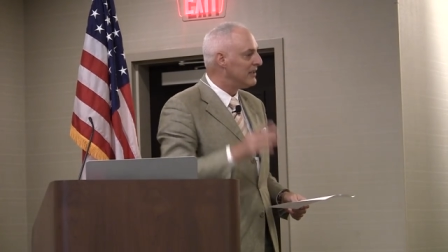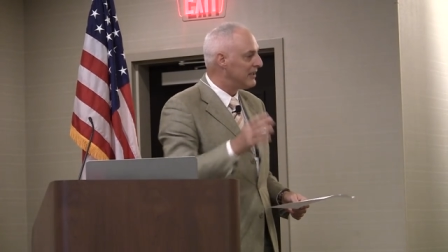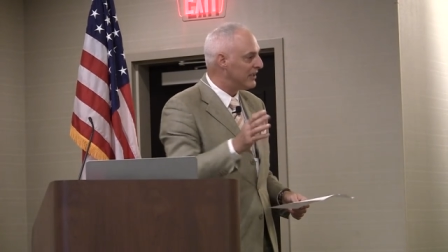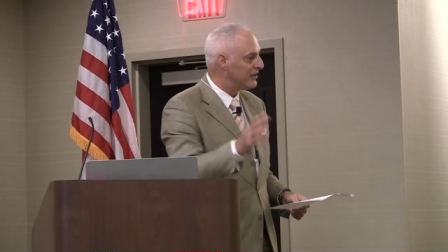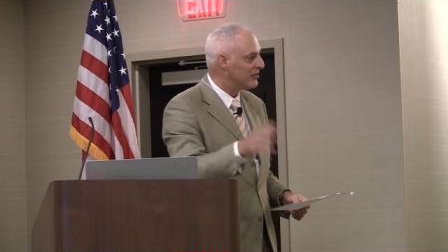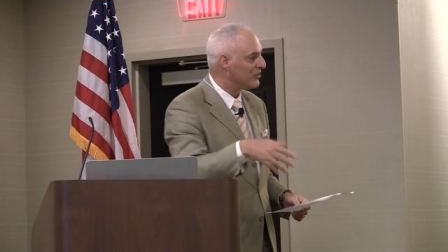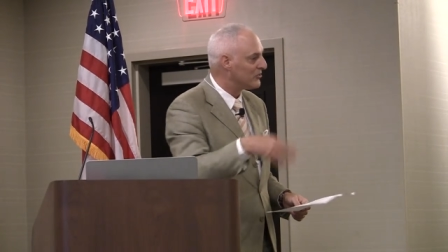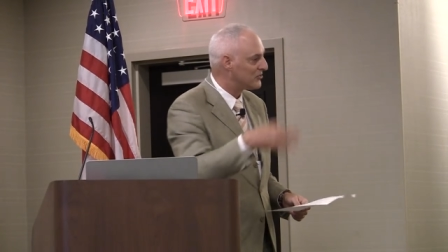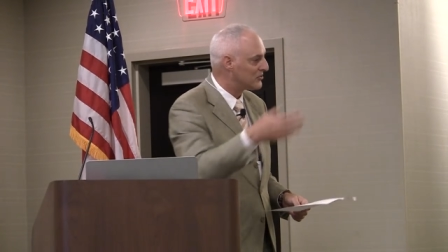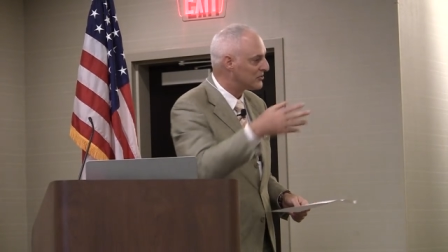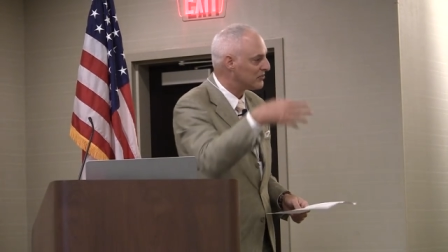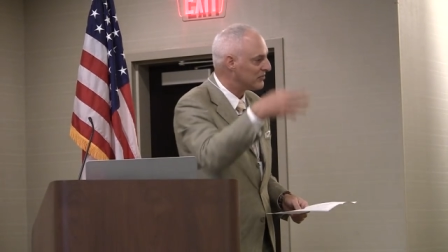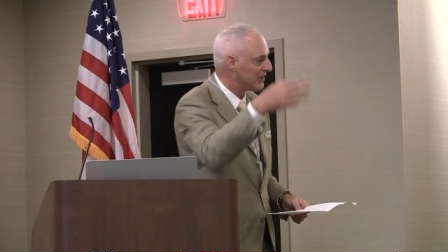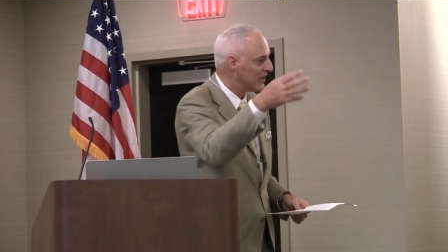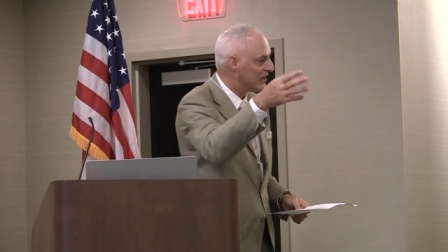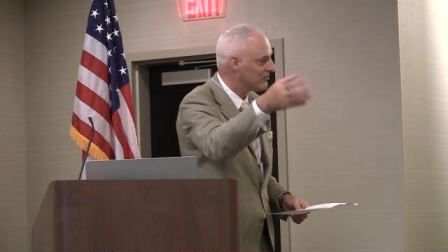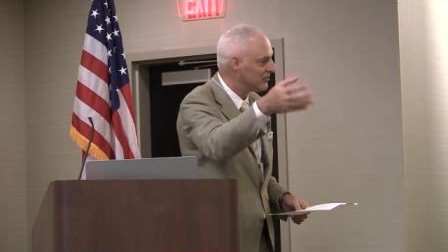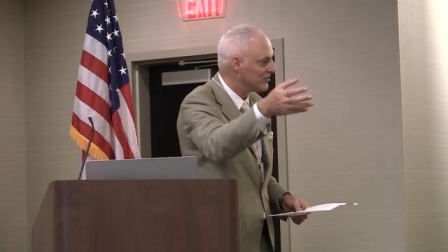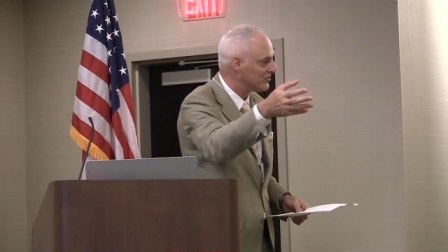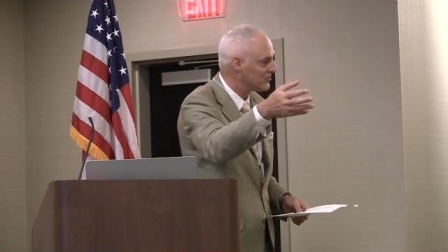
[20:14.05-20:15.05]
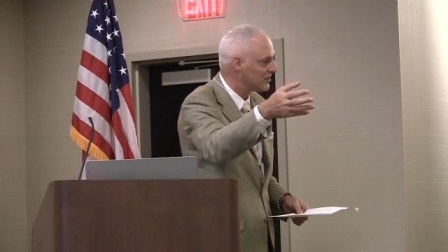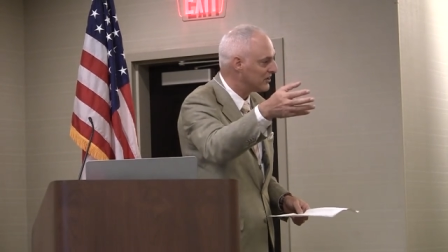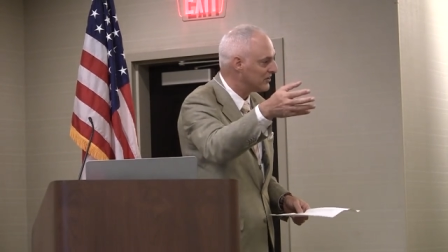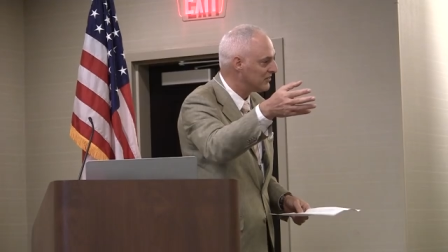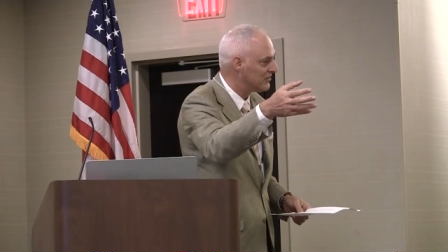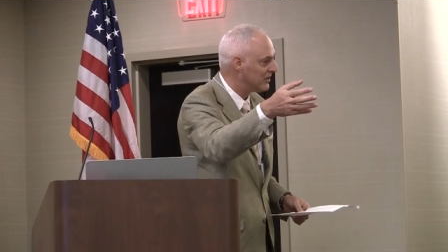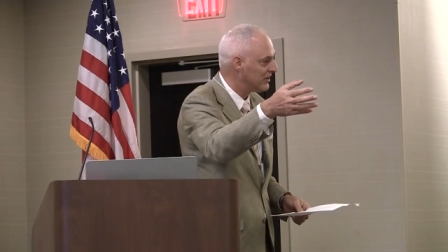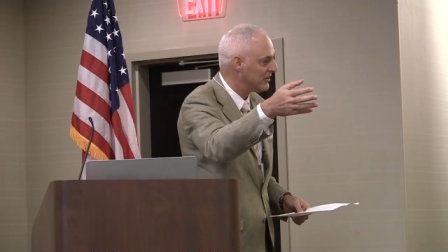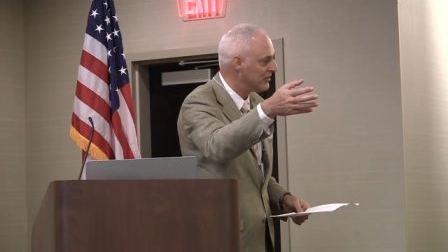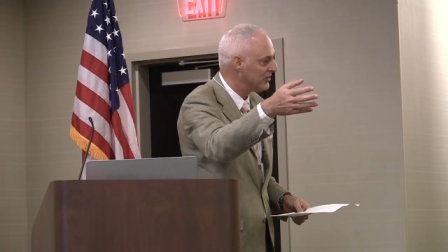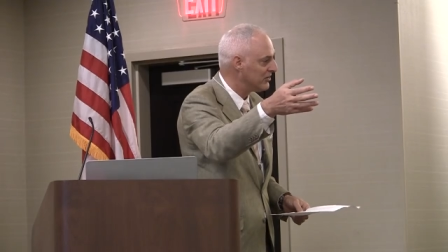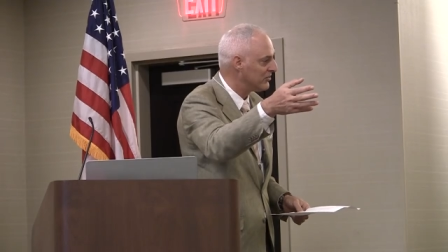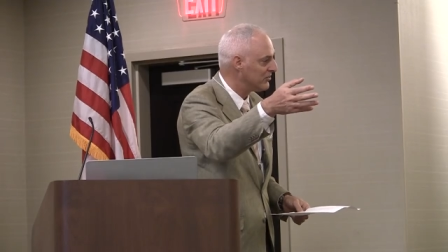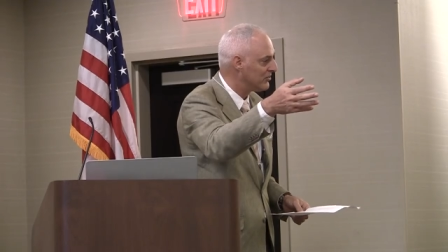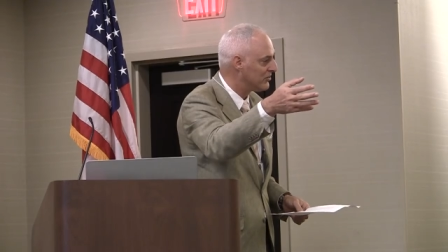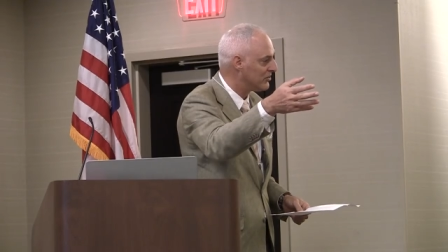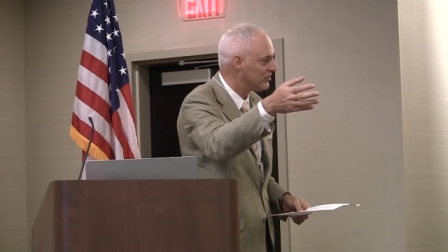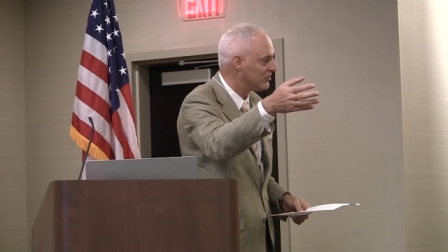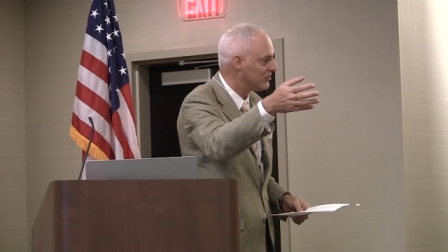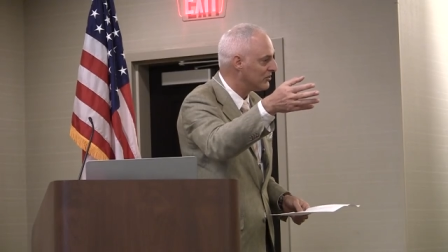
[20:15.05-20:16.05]
and those survivors
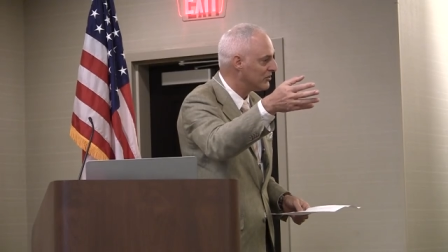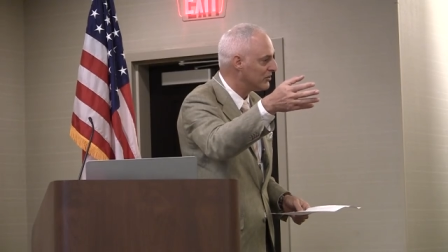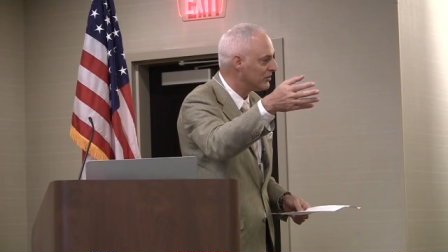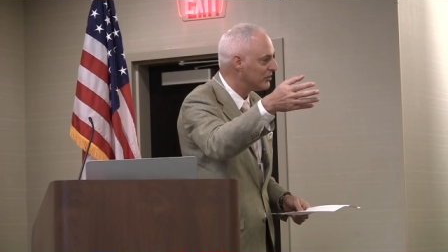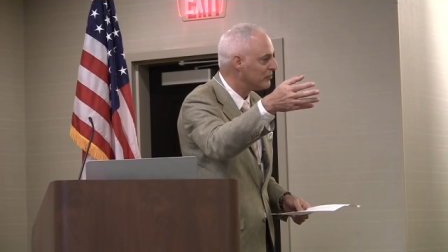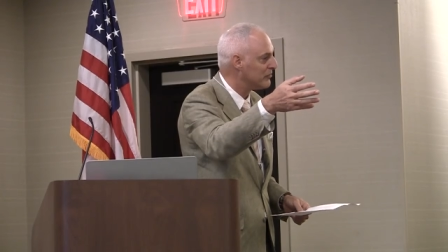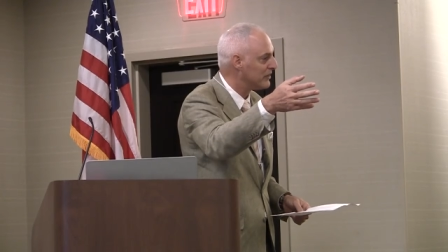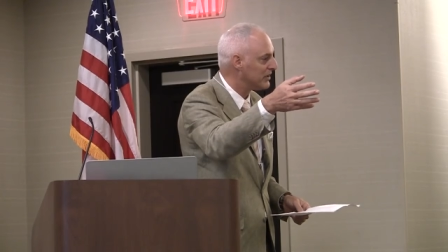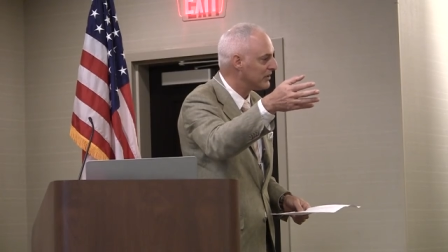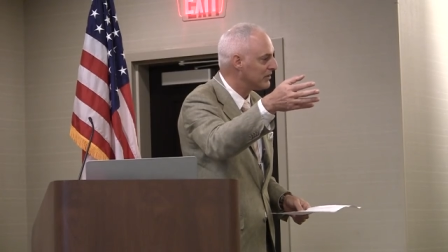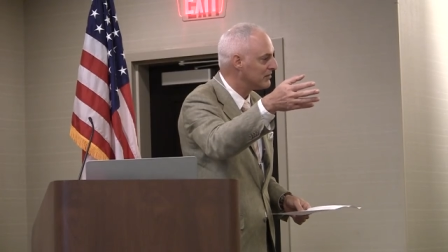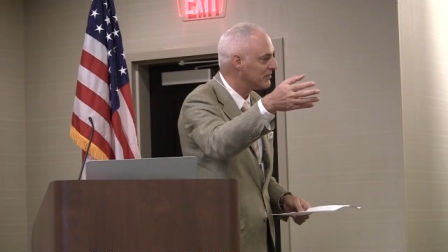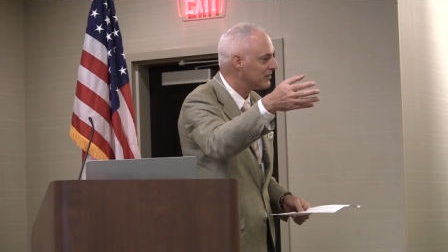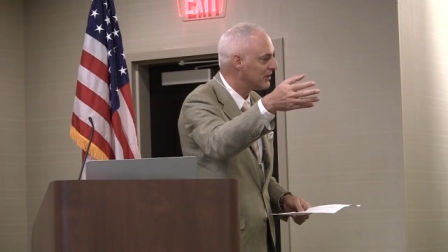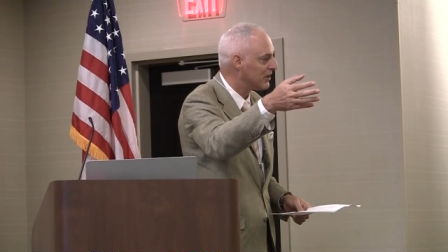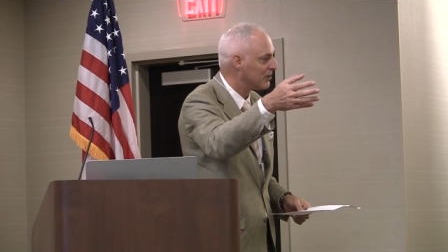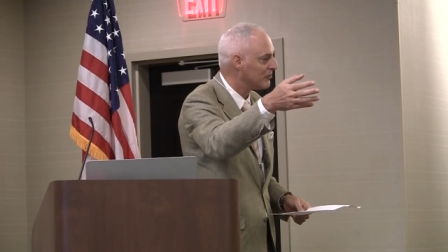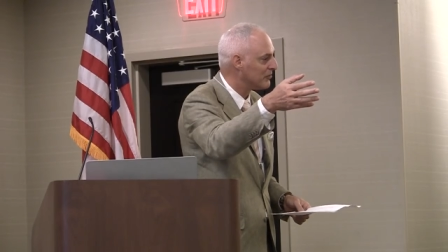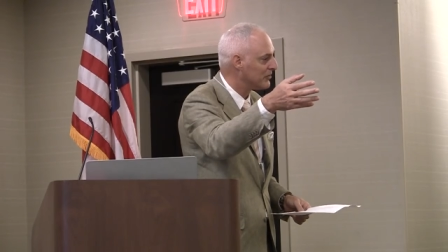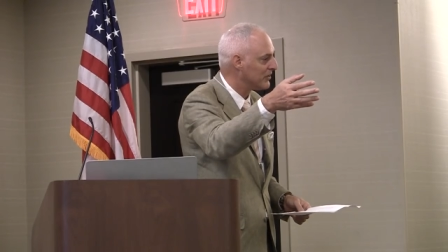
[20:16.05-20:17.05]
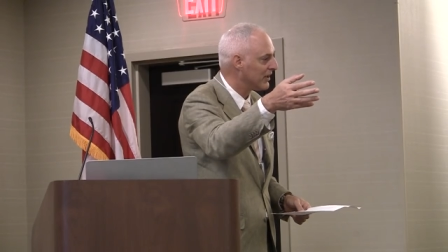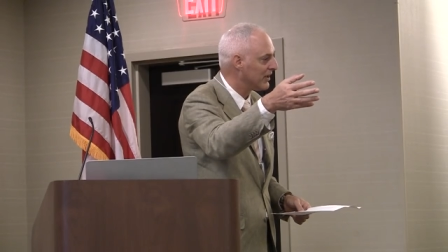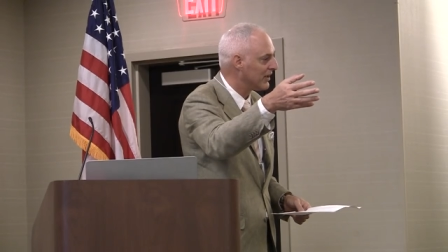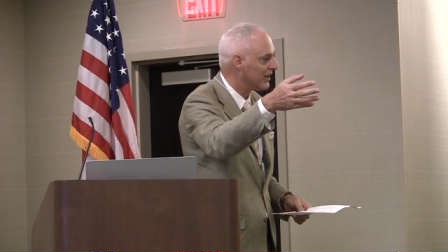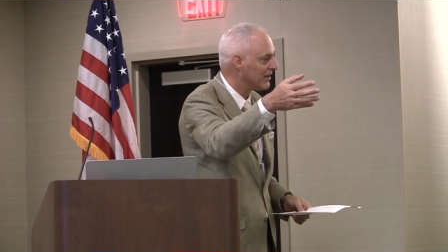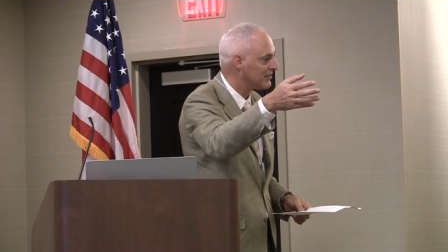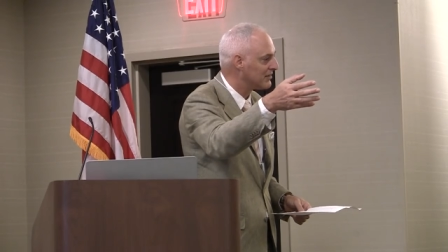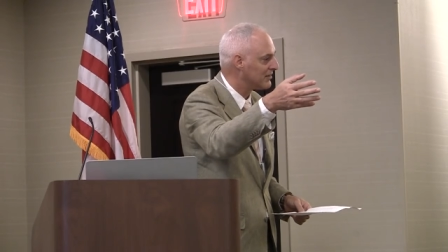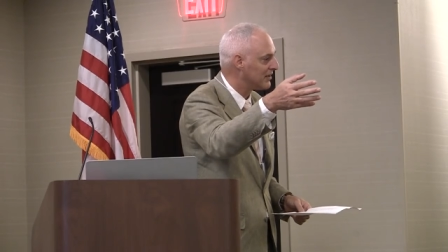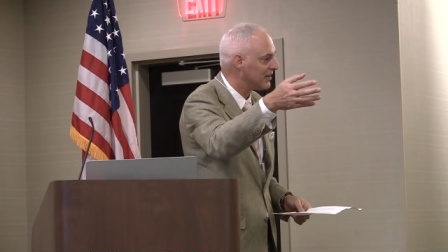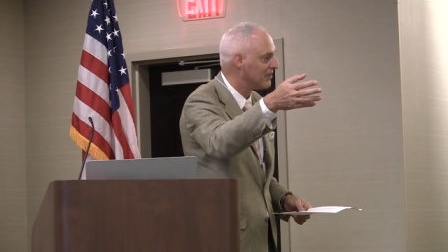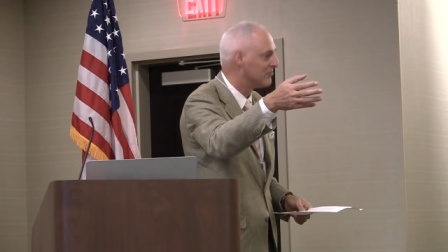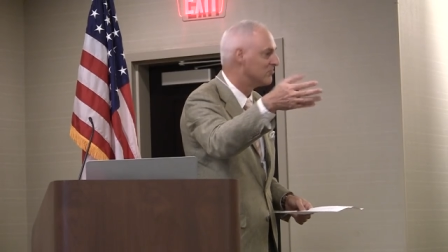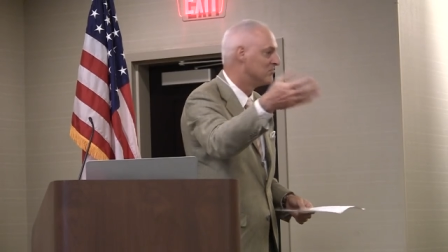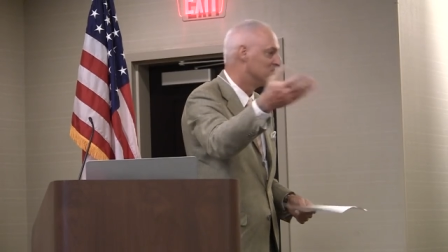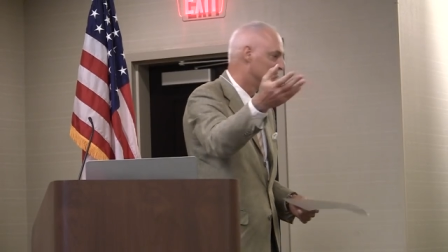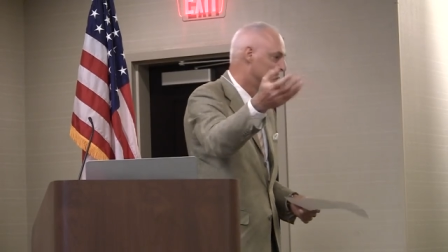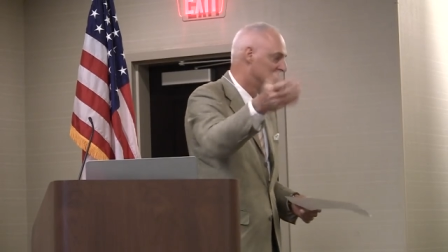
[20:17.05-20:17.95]
continued to emit carbon dioxide.